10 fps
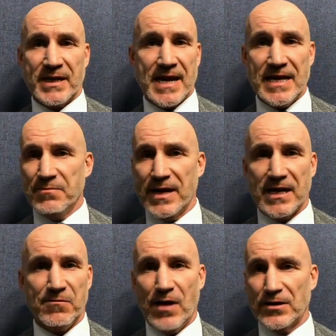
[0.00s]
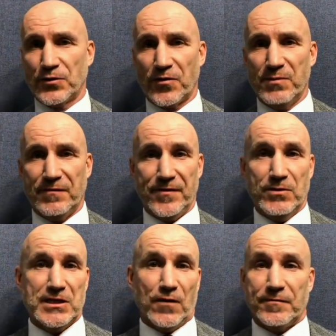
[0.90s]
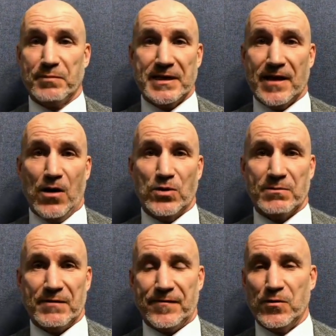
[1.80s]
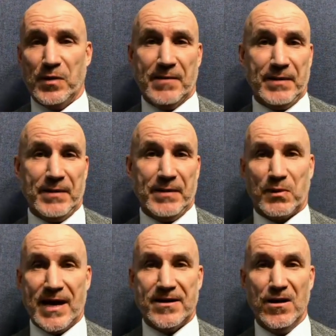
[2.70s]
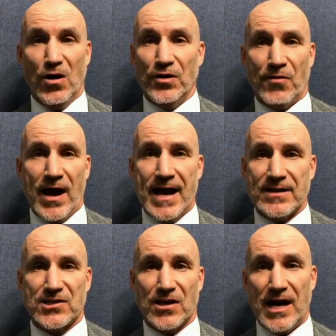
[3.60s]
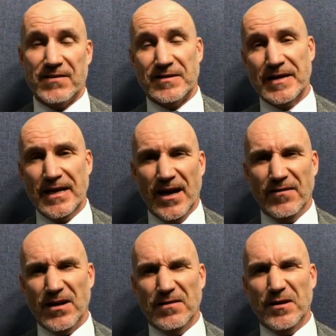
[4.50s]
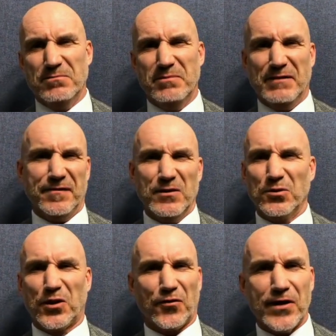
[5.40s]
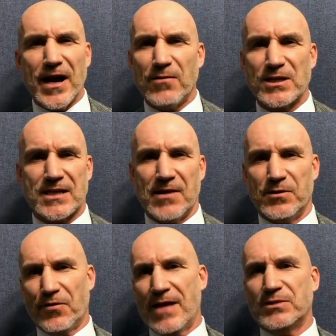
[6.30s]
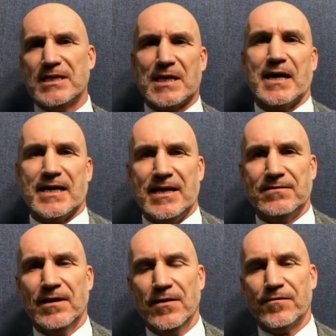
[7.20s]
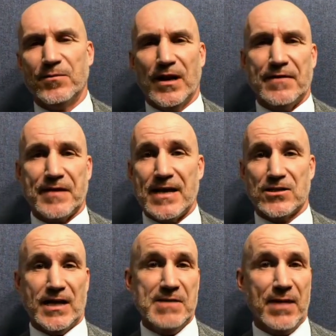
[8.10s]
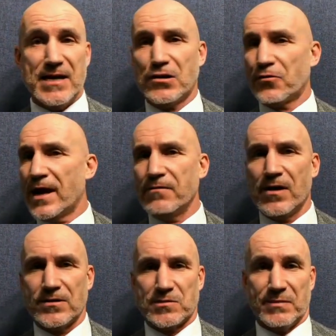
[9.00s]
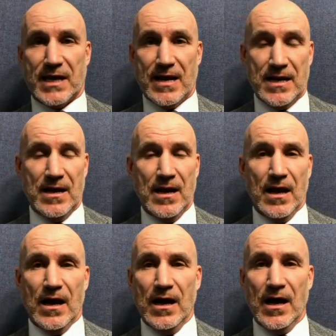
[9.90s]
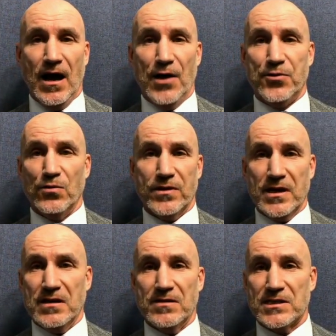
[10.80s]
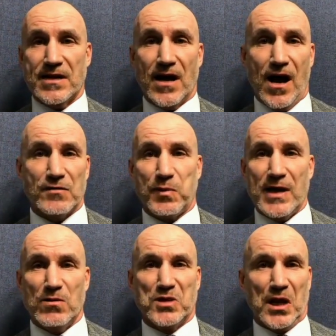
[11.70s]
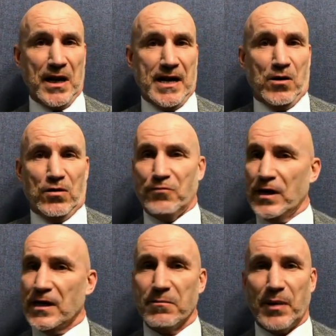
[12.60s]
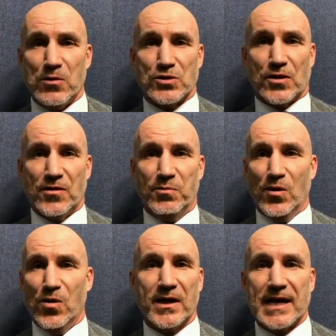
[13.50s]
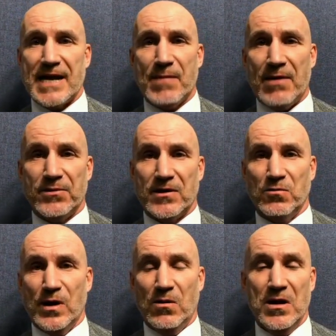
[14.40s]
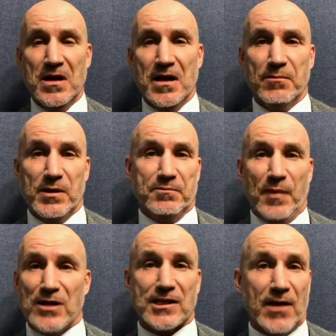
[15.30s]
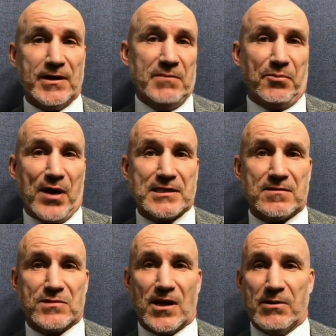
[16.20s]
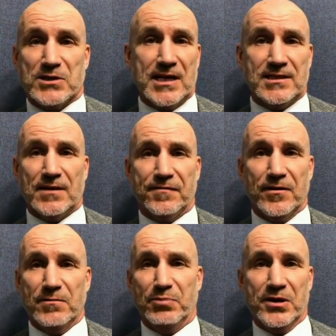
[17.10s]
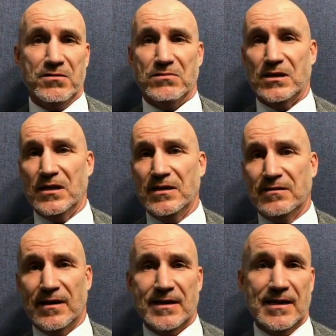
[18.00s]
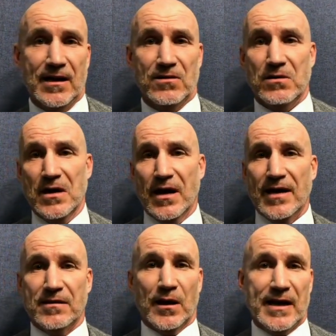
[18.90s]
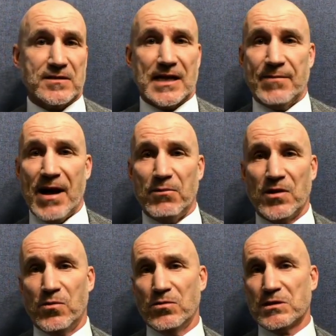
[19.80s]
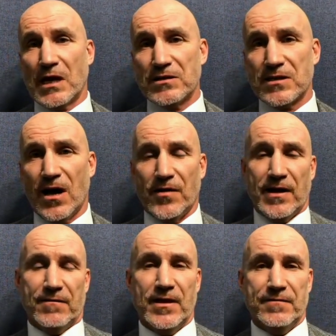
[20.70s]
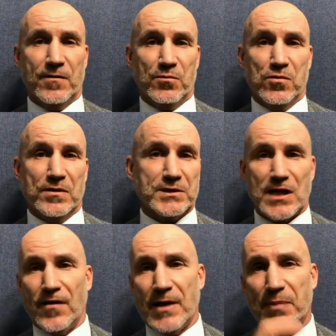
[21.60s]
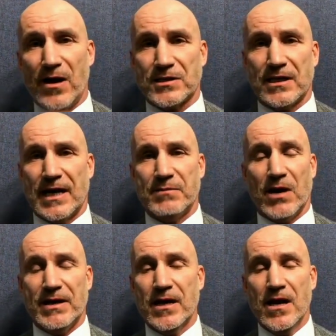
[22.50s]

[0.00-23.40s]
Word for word: McKennie making runs from midfield. He's often been the holding midfield, but he was playing on the right-hand side of a of a midfield three, I would say, with Ramsey tucking in from the left-hand side. He made great runs, McKennie. Uh, I thought the, the centre-halves played well. De Ligt looked really composed on the ball and came out with it well. But Barcelona didn't press them, so it was easy for Bonucci, Danilo and De Ligt to come out with the ball and start their, their football and start their passing game going.